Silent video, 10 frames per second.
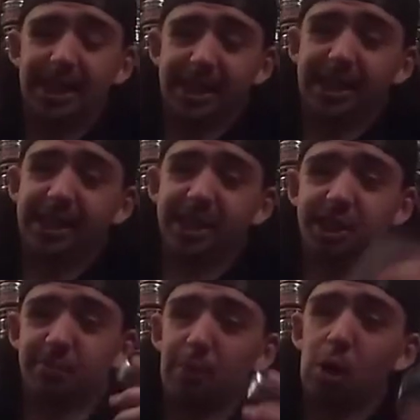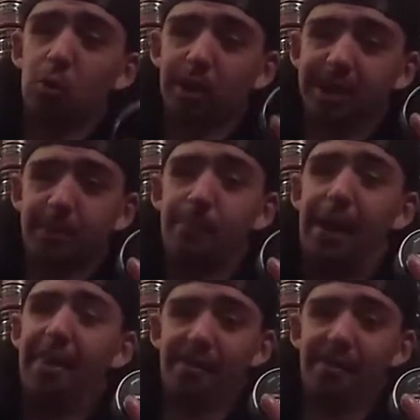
in this smokeless meth